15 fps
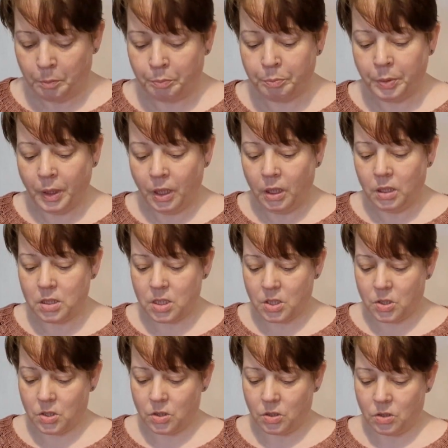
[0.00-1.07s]

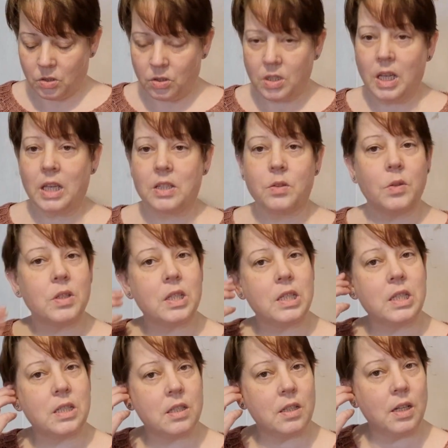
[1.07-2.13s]
But yeah, so I did it
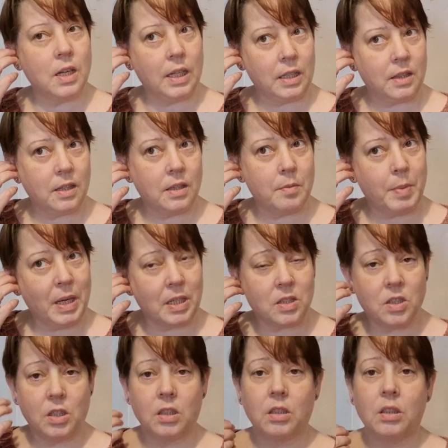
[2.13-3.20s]
to the length in the
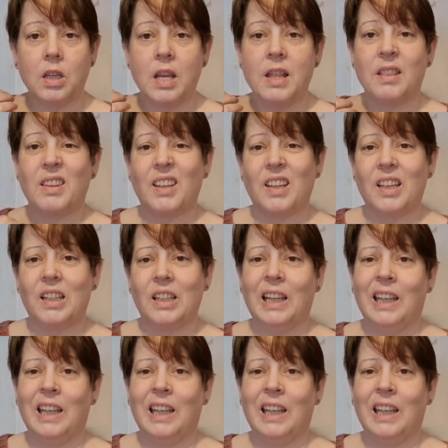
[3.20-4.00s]
pattern, thinking,